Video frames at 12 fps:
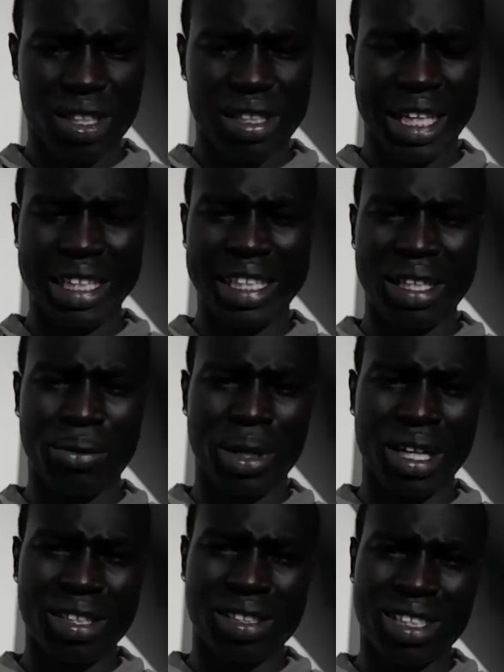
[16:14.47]
That didn't
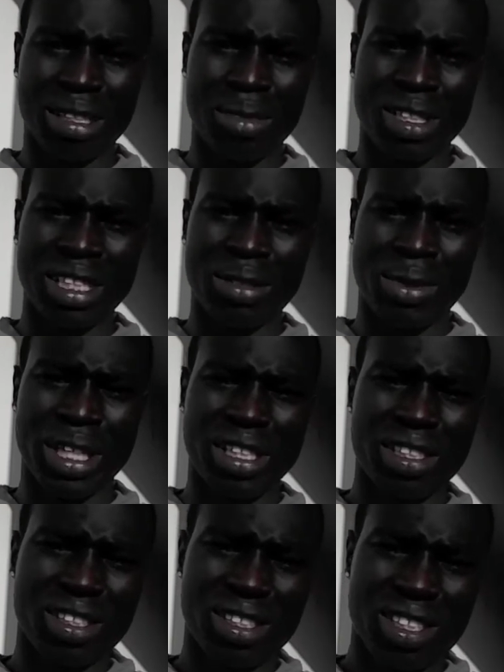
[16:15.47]
work. Tumblr didn't work.
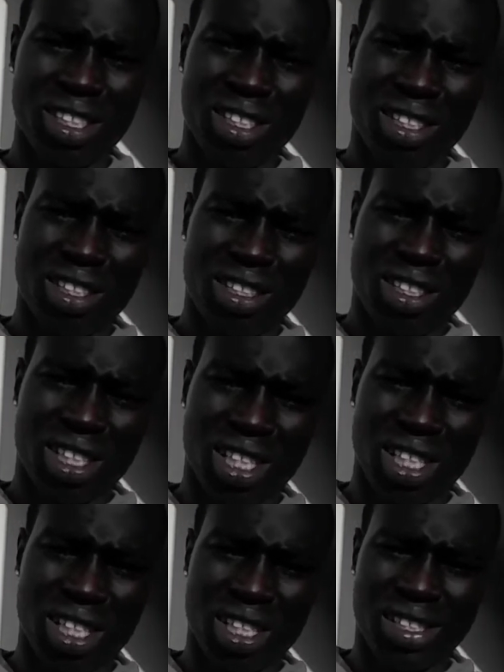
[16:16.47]

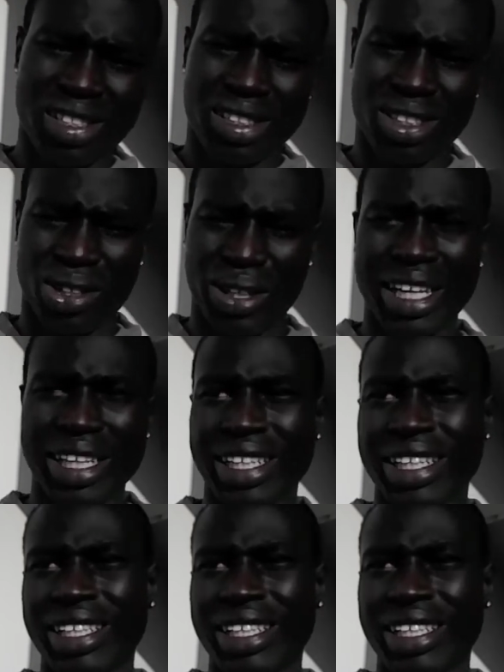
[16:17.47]
Uh, so I,